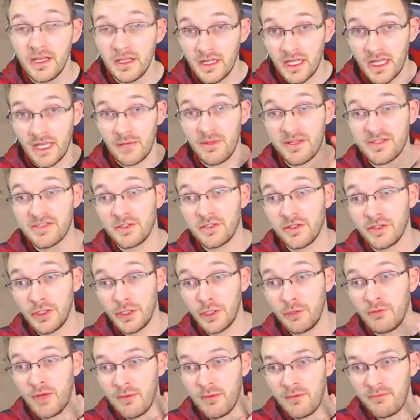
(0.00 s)
Like I mentioned
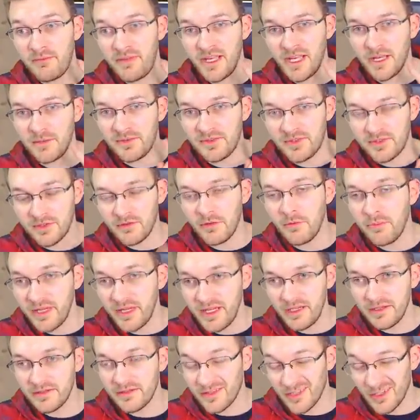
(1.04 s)
earlier, weapon pickups still
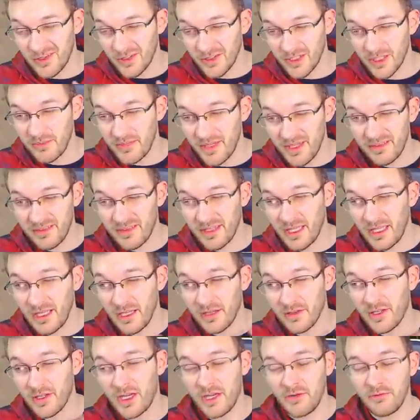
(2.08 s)
be still look to be a thing
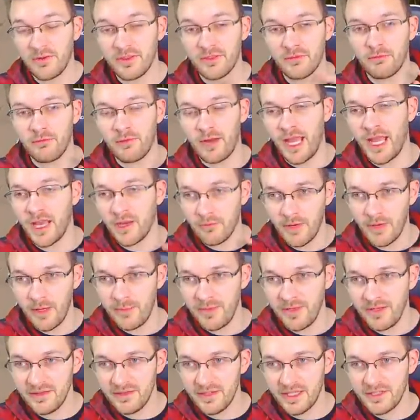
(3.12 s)
along with rack
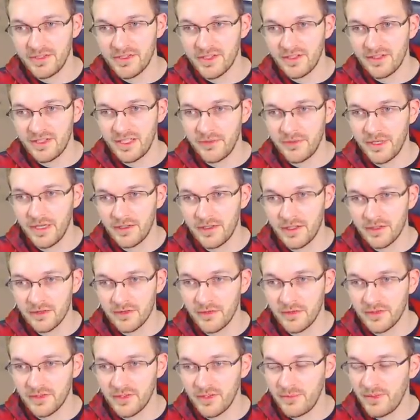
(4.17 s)
weapons. As you can see right here, this
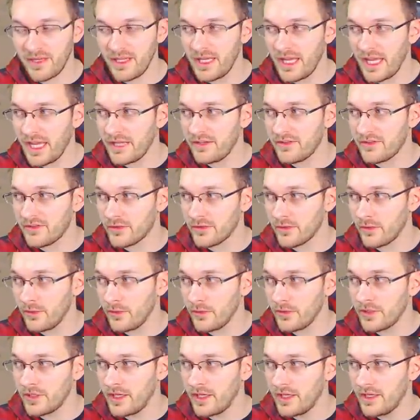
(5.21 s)
looks to be a
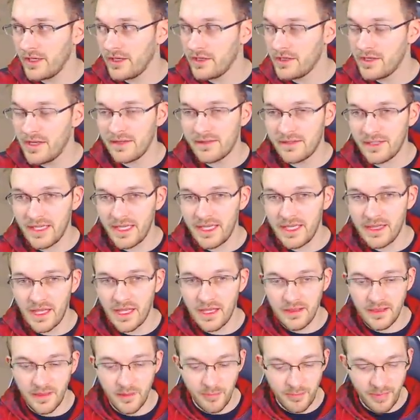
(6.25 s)
sword that's in
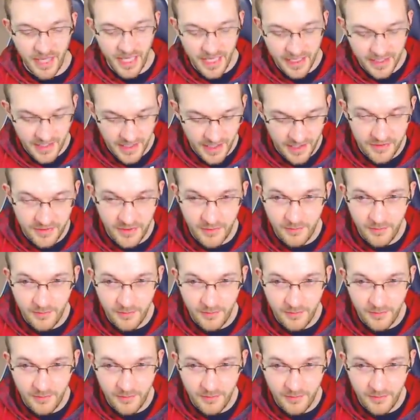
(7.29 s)
the back of the